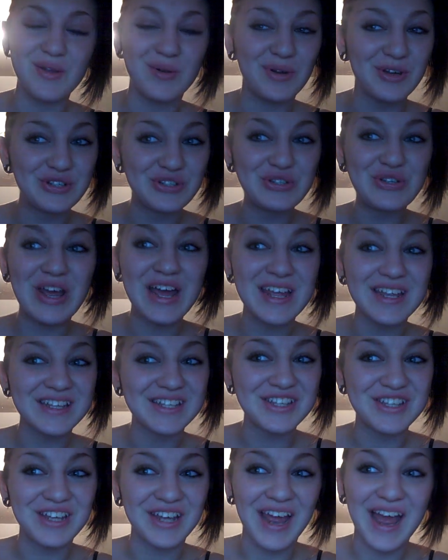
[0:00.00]
i want you
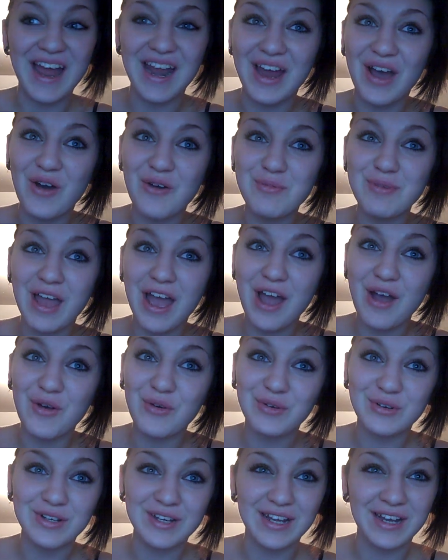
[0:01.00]
guys to kind of help me
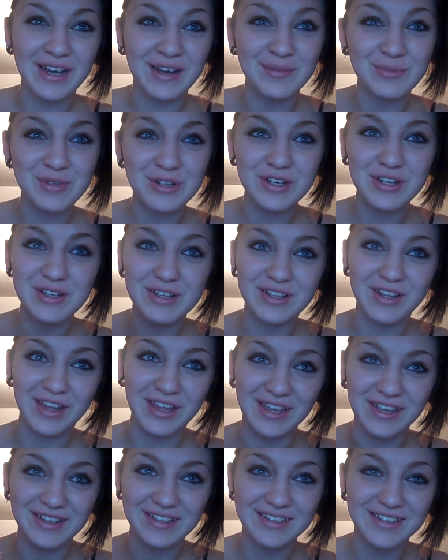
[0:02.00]
out and i'm gonna
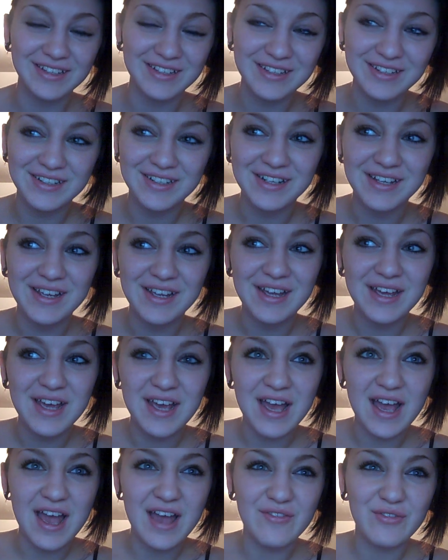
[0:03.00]
like
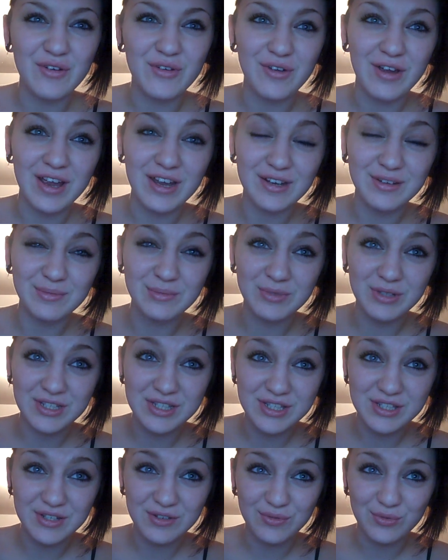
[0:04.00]
have a random
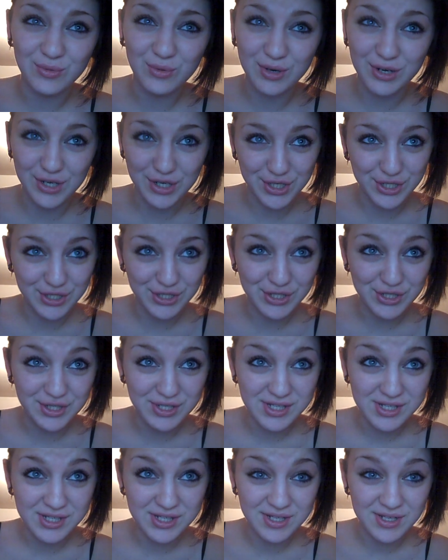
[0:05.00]
list of
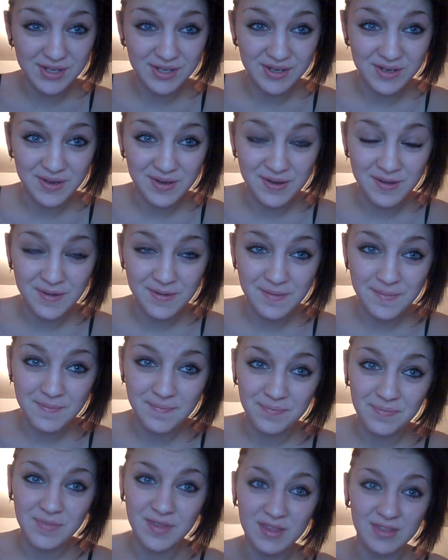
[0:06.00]
words
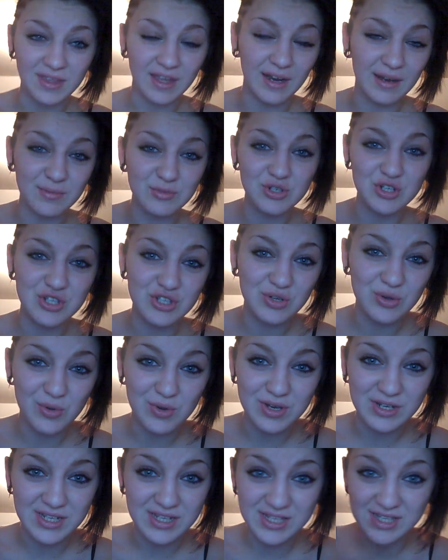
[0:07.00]
that i'm just
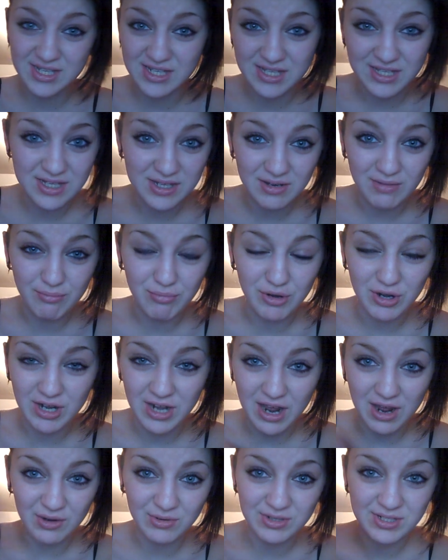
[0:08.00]
going to
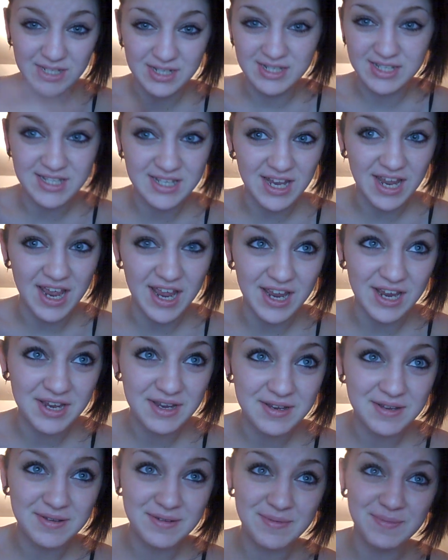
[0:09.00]
pronounce and say